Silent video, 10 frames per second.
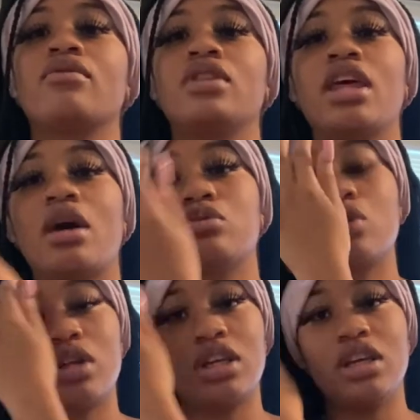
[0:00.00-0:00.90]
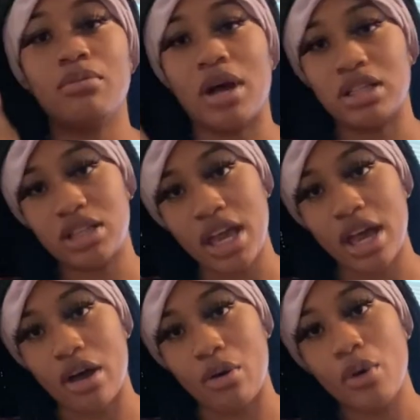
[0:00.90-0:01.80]
that I was going to keep my
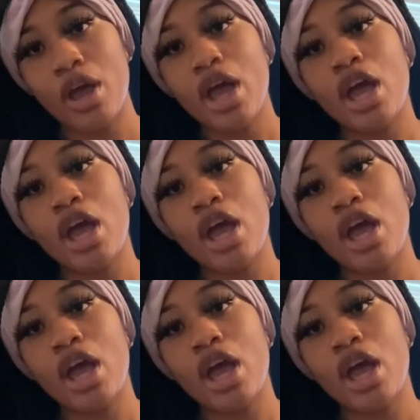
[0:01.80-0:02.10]
child,